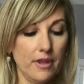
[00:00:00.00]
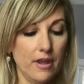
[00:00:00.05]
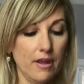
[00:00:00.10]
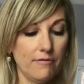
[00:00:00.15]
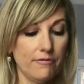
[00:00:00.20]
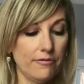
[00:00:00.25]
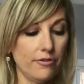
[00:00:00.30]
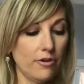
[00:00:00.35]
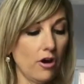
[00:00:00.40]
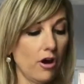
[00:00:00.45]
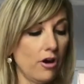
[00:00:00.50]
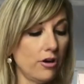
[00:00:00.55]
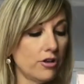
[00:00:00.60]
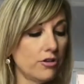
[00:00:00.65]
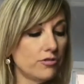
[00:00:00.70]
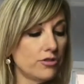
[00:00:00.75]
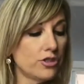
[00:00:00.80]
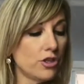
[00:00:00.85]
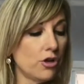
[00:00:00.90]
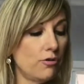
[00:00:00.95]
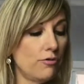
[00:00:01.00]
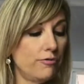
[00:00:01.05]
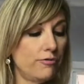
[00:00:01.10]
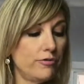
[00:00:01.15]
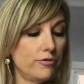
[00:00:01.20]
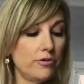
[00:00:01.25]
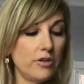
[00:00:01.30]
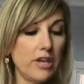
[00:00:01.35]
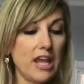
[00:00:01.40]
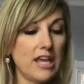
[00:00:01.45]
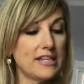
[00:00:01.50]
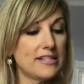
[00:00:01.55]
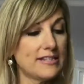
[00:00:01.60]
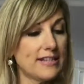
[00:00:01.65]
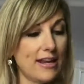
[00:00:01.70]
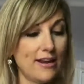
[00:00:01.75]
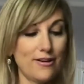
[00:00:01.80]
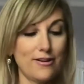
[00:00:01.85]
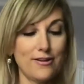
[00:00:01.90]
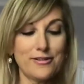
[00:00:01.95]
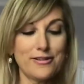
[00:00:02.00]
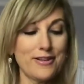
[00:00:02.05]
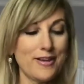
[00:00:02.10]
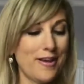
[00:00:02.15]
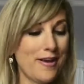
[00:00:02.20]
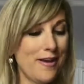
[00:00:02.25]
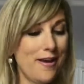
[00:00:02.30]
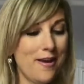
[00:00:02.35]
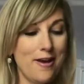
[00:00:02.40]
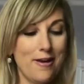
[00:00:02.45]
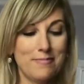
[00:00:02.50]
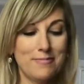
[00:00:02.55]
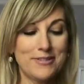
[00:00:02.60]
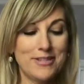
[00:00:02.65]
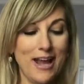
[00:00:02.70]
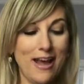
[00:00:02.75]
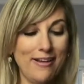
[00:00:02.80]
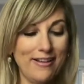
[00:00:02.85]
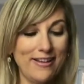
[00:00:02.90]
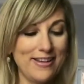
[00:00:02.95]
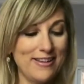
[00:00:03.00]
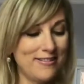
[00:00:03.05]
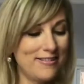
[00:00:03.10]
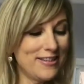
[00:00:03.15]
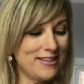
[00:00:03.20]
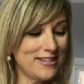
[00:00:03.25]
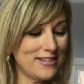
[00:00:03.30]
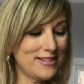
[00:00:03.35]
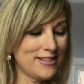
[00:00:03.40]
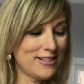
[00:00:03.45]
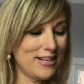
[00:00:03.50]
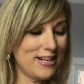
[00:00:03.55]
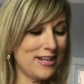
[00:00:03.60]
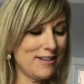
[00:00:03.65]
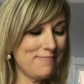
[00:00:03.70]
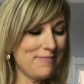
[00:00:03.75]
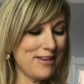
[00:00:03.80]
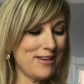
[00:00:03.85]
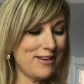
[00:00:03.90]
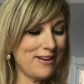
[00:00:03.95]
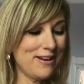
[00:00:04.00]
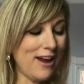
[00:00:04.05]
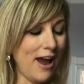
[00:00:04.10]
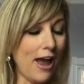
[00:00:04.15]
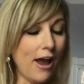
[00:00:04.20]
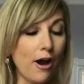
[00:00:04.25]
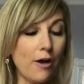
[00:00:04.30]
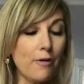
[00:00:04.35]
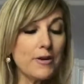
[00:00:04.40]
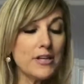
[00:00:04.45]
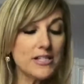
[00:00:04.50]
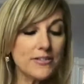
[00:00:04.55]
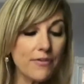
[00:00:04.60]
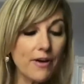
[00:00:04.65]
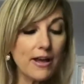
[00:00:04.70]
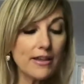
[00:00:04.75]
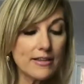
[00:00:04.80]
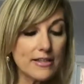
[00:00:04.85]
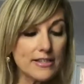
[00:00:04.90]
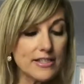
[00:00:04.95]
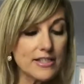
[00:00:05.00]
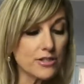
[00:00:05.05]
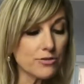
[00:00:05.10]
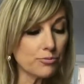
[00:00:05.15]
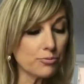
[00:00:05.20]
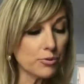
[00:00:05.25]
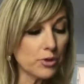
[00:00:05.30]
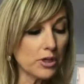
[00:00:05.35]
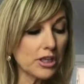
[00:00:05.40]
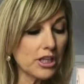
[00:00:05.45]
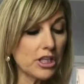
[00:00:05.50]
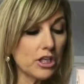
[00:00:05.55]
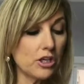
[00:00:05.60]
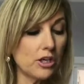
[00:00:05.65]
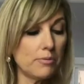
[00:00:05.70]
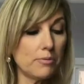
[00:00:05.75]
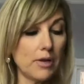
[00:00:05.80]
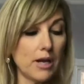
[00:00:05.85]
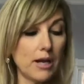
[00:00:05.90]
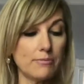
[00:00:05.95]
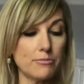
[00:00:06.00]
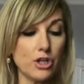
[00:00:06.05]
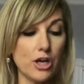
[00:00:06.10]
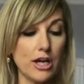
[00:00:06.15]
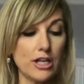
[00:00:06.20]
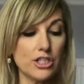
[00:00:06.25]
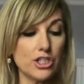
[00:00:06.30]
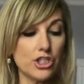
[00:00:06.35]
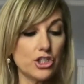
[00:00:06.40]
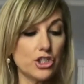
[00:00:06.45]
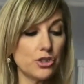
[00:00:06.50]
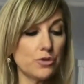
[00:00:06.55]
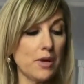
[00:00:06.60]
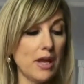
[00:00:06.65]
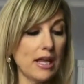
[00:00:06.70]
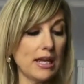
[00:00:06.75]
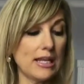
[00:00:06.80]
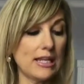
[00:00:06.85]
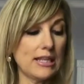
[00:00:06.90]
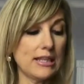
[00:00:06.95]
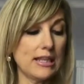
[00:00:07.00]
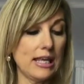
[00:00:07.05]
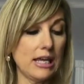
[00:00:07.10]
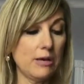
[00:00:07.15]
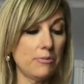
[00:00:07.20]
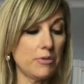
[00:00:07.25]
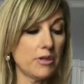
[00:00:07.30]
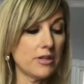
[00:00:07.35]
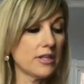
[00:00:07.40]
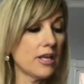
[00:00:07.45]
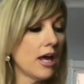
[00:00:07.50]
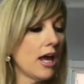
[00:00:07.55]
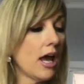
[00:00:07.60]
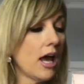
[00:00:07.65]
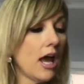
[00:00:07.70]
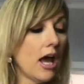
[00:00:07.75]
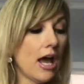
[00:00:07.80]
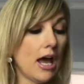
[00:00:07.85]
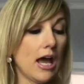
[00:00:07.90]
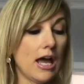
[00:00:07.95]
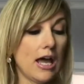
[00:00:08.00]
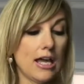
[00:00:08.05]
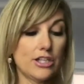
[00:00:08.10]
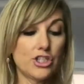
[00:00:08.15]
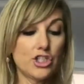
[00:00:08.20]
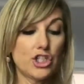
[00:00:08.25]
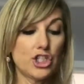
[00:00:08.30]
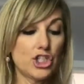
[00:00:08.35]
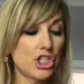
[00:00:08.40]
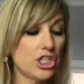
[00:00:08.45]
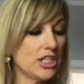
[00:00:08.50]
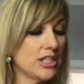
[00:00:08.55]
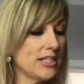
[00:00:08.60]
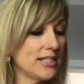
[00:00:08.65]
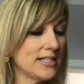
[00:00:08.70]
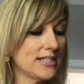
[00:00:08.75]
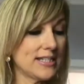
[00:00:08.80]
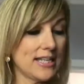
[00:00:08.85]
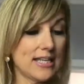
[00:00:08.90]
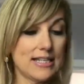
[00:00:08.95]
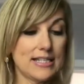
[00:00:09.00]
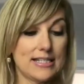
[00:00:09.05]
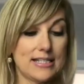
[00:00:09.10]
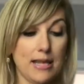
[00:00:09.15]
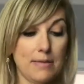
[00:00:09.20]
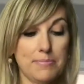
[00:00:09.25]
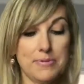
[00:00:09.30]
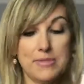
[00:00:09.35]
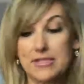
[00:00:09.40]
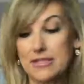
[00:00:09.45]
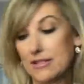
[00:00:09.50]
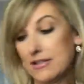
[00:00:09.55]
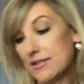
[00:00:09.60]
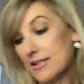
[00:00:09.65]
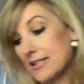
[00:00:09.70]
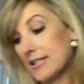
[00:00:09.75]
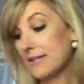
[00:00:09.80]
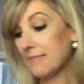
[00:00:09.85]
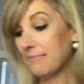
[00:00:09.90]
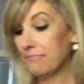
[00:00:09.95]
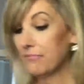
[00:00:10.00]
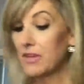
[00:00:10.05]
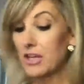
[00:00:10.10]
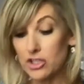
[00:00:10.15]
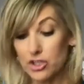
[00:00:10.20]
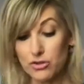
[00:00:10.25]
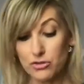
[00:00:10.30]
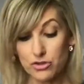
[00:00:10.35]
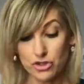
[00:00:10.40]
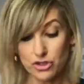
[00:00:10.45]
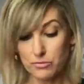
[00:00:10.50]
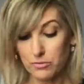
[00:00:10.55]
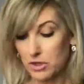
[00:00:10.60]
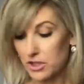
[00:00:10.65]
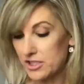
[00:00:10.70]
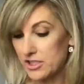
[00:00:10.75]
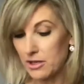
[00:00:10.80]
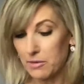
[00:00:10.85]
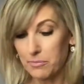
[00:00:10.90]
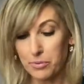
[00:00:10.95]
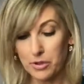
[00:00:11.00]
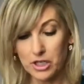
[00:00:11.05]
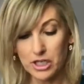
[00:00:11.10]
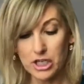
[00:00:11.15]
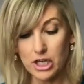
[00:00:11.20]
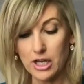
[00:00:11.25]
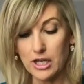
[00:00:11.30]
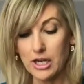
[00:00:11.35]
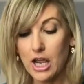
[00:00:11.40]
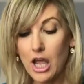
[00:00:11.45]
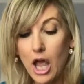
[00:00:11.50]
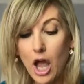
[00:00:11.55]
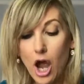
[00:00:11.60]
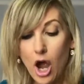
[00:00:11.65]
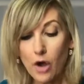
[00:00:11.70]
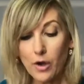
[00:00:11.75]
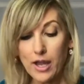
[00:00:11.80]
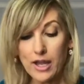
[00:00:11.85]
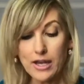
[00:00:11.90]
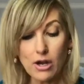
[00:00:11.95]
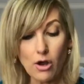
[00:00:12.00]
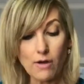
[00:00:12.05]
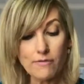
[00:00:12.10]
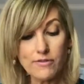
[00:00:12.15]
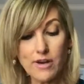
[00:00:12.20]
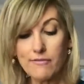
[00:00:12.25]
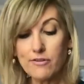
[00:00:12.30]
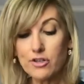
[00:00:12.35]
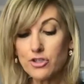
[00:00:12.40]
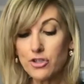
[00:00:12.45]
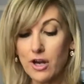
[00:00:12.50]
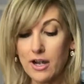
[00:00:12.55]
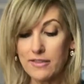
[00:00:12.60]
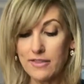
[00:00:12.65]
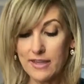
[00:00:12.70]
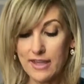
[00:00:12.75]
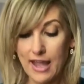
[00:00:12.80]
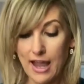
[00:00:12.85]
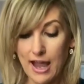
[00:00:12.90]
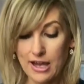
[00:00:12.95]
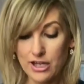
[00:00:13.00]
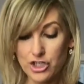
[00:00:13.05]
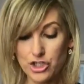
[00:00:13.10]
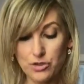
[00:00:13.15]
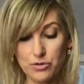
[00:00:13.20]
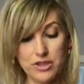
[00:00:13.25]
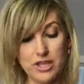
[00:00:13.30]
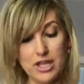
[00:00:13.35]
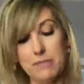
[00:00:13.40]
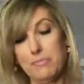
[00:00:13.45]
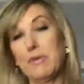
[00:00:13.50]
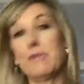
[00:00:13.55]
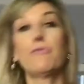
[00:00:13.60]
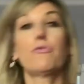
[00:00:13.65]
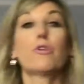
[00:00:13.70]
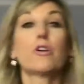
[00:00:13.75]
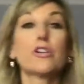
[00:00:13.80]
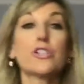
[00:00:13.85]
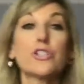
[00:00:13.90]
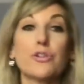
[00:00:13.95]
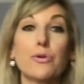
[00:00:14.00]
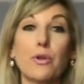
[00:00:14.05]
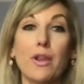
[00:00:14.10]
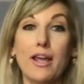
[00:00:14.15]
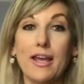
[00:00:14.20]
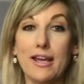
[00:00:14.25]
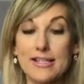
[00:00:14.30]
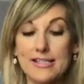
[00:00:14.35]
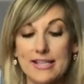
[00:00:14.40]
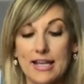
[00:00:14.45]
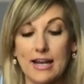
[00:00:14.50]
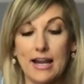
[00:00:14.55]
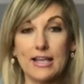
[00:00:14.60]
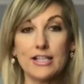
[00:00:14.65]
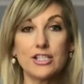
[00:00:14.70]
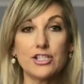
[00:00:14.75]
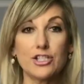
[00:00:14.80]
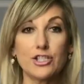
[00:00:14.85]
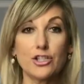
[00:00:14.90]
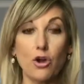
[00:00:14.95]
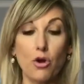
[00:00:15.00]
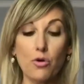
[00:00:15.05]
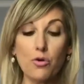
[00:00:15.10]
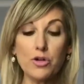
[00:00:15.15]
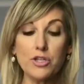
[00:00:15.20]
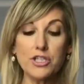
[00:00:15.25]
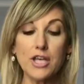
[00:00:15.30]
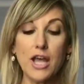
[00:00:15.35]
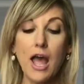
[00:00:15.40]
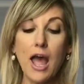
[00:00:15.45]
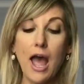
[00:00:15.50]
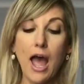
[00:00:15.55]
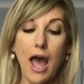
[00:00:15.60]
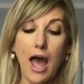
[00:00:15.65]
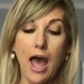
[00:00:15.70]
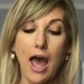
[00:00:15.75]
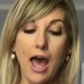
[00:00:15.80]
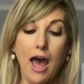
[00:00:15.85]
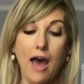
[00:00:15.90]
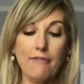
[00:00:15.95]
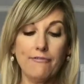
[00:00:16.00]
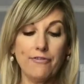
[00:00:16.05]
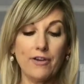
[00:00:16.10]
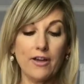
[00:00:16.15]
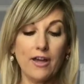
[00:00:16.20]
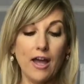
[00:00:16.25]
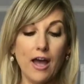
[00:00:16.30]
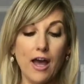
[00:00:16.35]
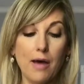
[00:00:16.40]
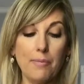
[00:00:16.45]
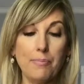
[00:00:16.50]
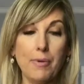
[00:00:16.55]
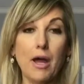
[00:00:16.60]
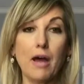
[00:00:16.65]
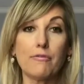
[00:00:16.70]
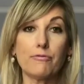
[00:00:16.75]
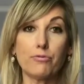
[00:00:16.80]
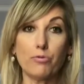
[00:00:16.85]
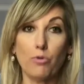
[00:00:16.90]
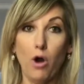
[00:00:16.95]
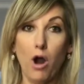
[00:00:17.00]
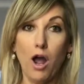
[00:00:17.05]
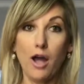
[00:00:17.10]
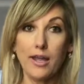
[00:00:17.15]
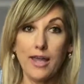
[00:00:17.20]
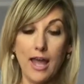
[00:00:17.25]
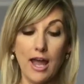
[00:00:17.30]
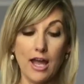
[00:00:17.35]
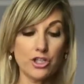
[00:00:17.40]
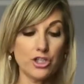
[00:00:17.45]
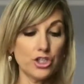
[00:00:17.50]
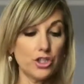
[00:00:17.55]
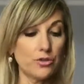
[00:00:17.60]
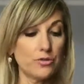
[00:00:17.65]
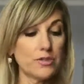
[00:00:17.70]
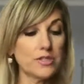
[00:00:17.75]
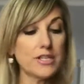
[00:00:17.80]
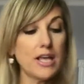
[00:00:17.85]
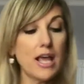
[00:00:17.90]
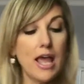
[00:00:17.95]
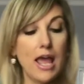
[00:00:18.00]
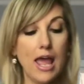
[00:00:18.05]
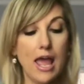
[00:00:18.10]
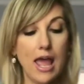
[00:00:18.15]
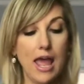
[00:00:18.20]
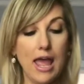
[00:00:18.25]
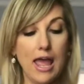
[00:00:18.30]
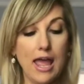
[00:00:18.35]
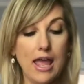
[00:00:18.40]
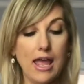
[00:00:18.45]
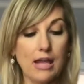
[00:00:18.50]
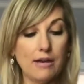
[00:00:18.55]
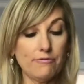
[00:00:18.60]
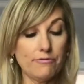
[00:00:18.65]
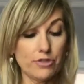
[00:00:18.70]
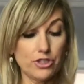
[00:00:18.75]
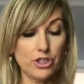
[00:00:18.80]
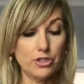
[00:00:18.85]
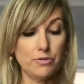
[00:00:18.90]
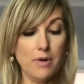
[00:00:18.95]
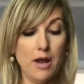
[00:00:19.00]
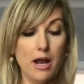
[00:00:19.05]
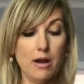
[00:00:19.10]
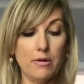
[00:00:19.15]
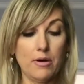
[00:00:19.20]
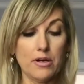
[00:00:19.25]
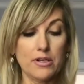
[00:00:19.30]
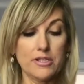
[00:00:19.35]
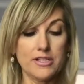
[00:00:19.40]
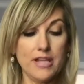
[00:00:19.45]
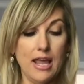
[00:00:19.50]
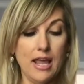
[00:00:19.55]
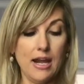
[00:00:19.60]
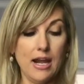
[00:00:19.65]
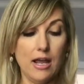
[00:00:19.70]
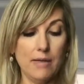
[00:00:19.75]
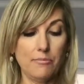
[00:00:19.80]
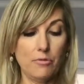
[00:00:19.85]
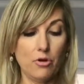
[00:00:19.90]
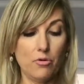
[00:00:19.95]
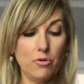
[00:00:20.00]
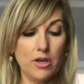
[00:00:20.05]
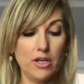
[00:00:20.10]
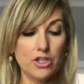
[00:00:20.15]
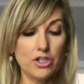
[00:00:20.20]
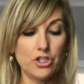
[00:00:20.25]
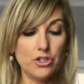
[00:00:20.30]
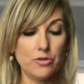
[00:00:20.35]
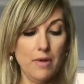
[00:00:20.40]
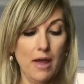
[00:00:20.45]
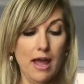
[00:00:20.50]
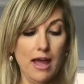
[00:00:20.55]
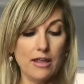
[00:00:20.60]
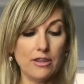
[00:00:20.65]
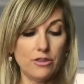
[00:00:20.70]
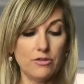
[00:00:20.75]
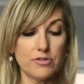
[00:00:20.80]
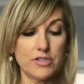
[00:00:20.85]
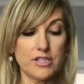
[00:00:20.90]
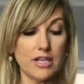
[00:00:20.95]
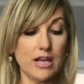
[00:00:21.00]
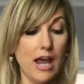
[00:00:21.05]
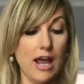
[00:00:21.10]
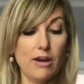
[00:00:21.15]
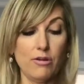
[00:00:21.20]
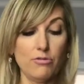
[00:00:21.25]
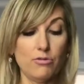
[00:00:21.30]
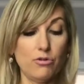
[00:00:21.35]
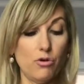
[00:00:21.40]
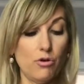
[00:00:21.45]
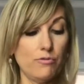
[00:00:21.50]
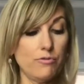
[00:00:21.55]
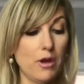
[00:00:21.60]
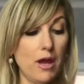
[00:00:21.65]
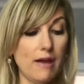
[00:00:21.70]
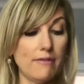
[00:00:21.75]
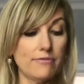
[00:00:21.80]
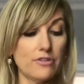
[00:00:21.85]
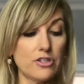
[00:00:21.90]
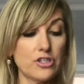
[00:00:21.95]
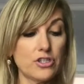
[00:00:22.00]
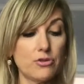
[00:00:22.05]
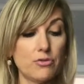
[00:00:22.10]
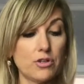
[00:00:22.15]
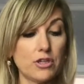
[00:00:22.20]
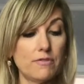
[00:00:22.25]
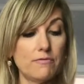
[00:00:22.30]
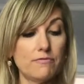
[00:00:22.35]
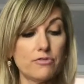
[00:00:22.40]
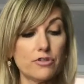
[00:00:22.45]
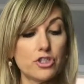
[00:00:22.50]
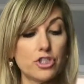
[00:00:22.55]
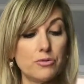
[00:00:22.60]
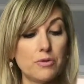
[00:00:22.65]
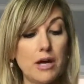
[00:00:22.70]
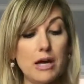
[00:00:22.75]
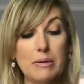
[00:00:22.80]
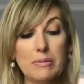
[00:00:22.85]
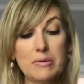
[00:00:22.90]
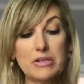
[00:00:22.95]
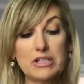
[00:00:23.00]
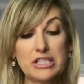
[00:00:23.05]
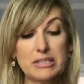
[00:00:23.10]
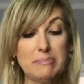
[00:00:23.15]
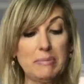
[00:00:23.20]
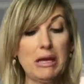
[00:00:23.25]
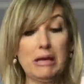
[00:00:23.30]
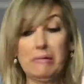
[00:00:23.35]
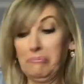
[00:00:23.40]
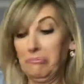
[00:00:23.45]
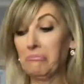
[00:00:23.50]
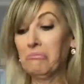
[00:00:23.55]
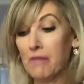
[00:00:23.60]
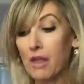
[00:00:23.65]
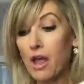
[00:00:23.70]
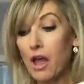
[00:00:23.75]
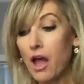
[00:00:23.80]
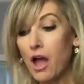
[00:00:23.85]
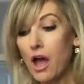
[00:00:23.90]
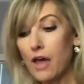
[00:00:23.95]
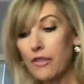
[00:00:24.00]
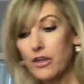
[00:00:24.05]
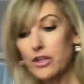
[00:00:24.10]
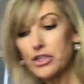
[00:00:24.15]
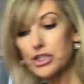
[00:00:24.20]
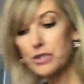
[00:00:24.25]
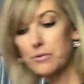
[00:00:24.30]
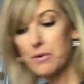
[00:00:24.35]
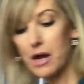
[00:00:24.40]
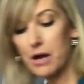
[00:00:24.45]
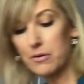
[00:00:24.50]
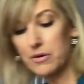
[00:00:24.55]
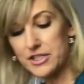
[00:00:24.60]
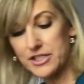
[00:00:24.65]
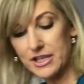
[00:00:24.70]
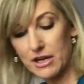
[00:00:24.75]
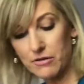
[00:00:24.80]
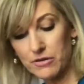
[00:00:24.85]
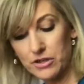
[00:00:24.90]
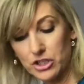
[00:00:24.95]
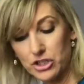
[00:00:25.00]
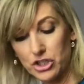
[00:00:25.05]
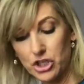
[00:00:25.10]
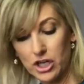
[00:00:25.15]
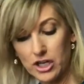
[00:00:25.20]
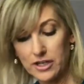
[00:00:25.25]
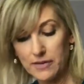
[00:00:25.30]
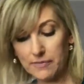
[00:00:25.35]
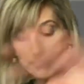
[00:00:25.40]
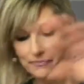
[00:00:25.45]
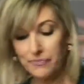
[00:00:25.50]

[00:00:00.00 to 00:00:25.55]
And for all you tofu naysayers, telling you this is going to be good. I always find this is really good when I'm trying to do anything with a cheese substance. It usually works out pretty good. Okay, now I've never tried the cashew thing before, so like I said, I soaked 1/2 cup of raw cashews and for 2 hours, and I'm going to add those in. I don't know if you have to soak them for 2 hours, but I thought 2 hours sounded good.